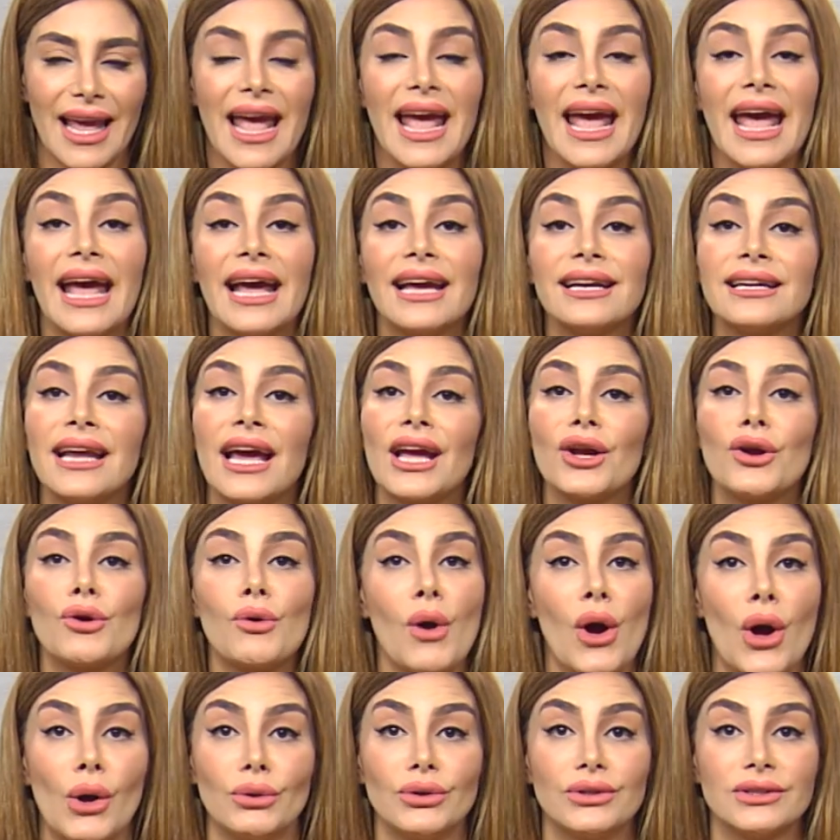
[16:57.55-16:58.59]
And I
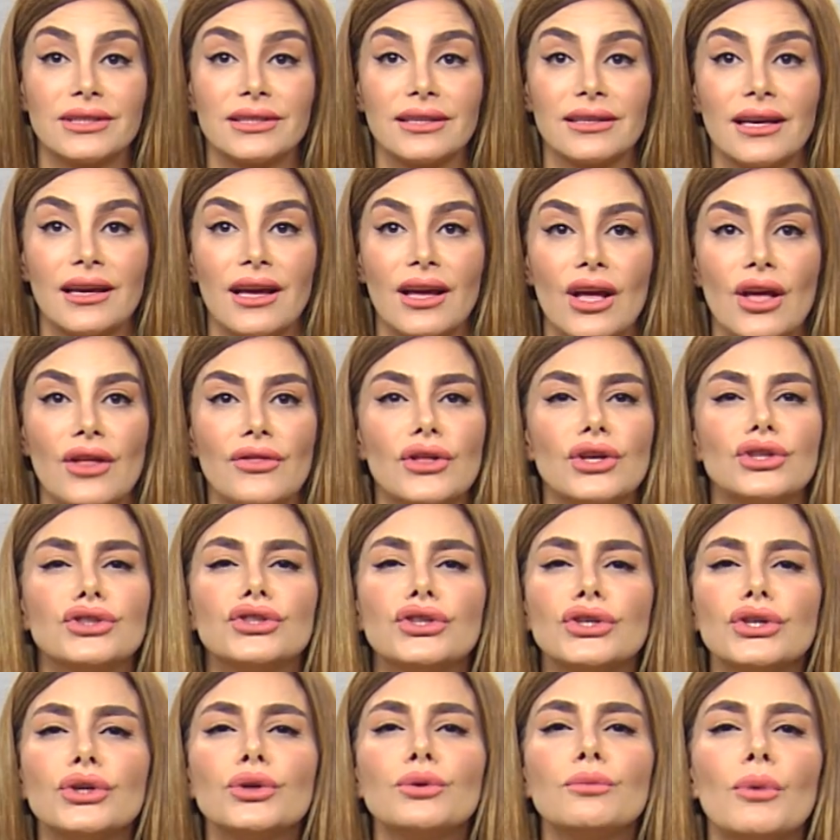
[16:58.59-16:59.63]
quote, "The
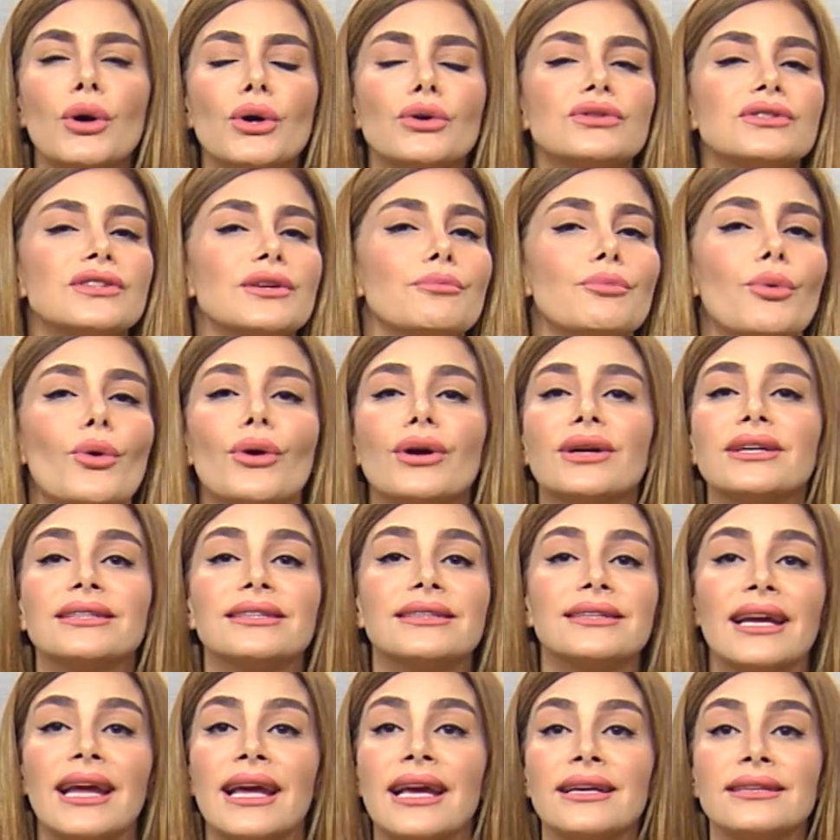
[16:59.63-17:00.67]
2 most
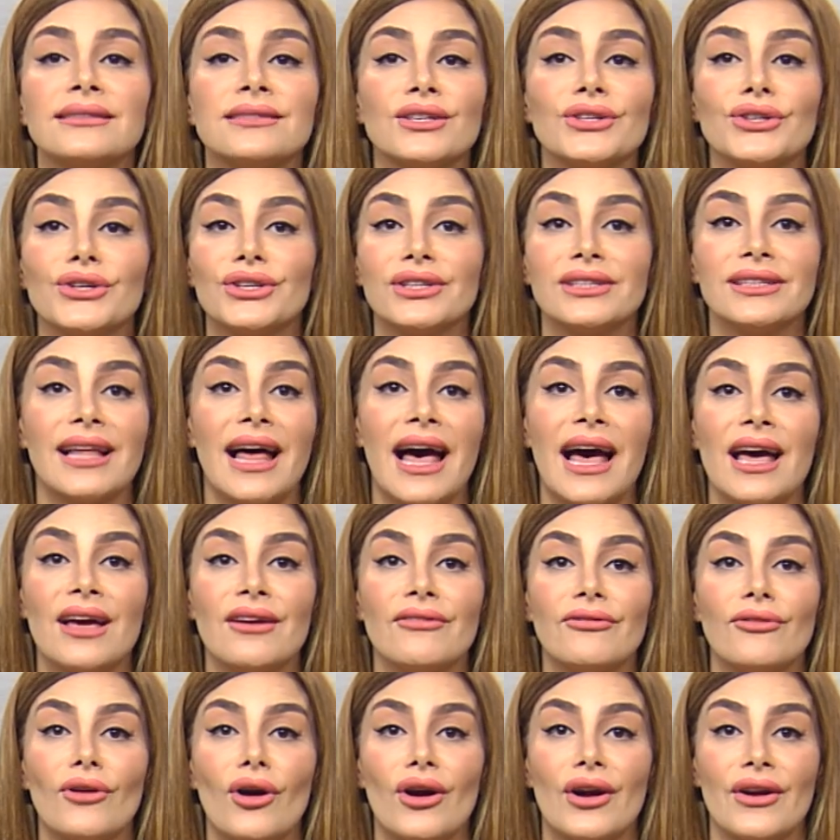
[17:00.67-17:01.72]
important days in your
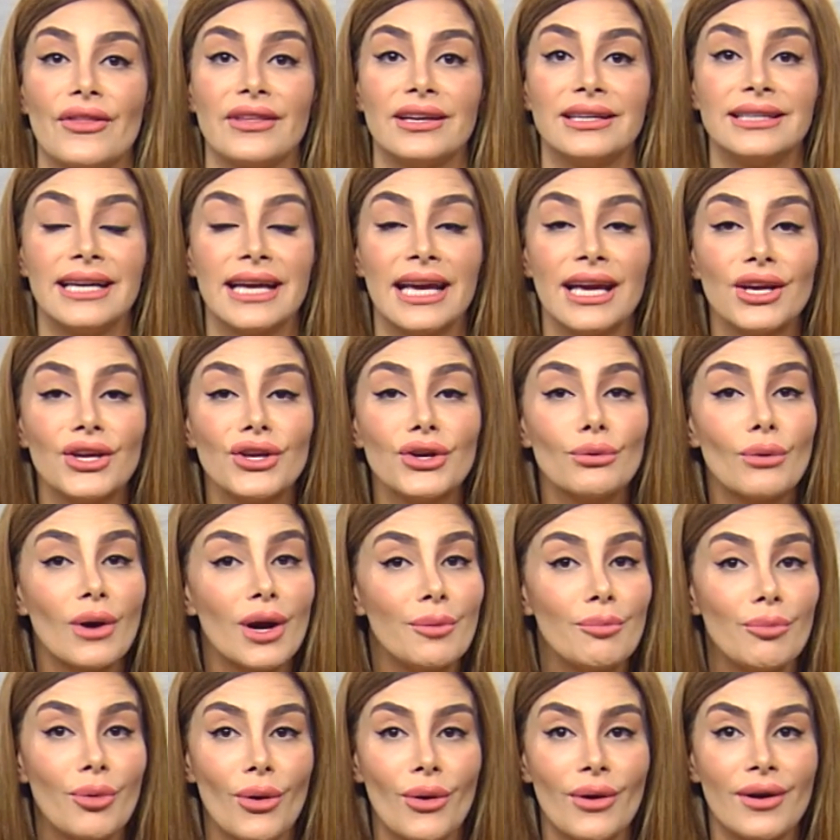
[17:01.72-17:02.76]
life are the day you are
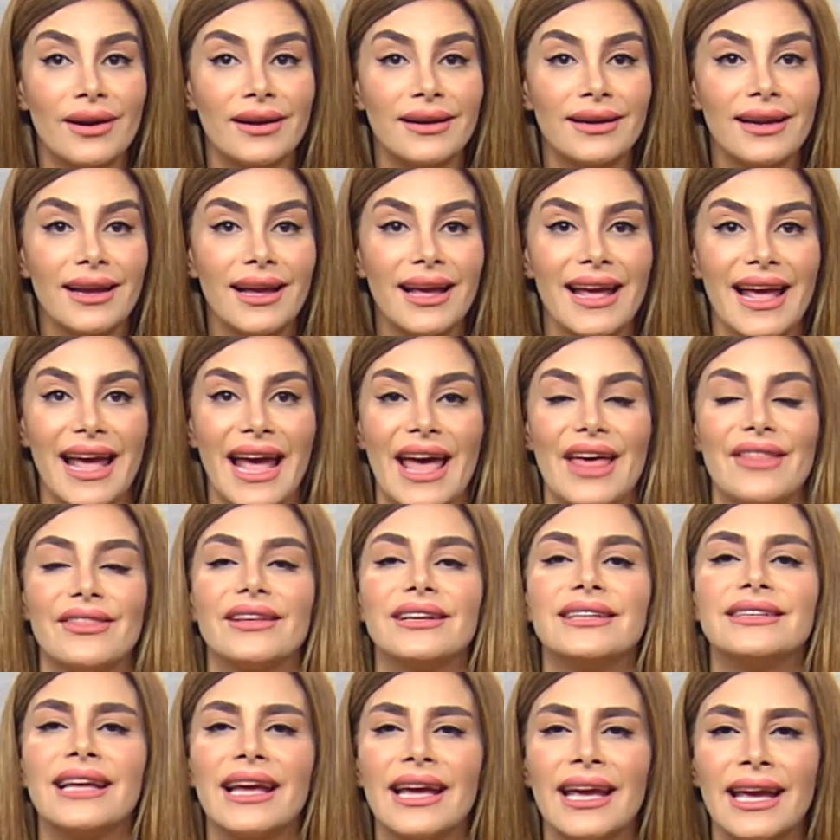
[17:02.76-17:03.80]
born and the
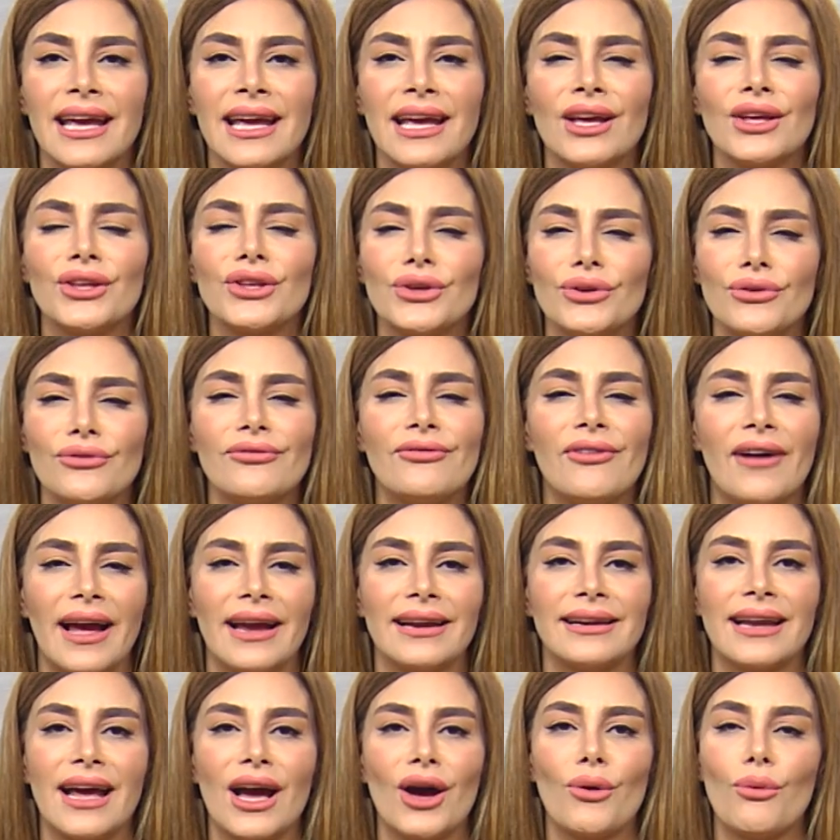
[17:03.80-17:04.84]
day you
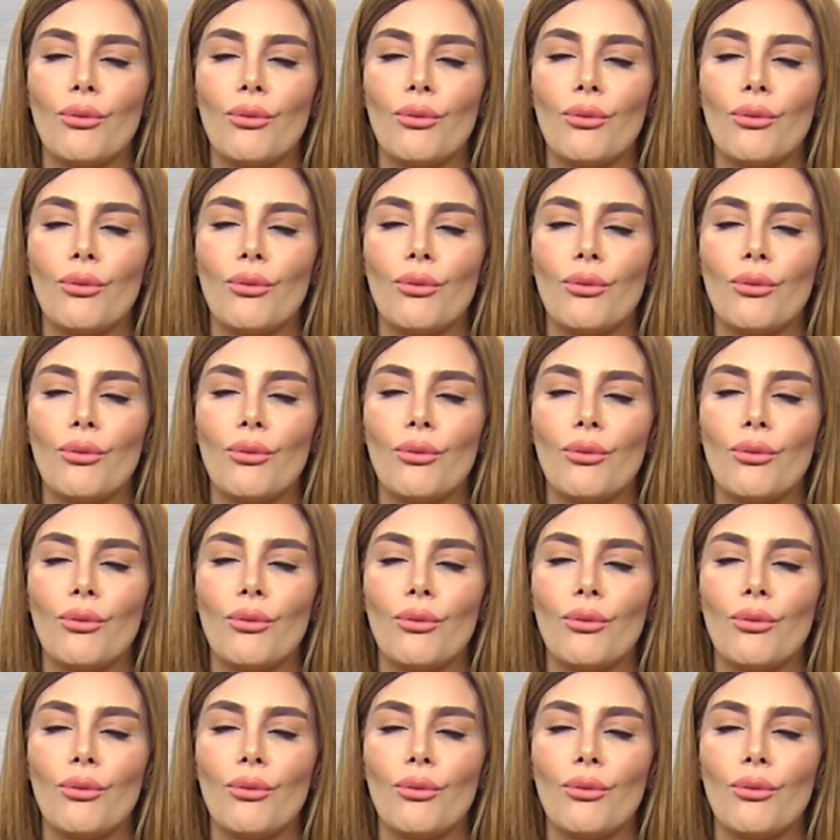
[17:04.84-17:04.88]
find out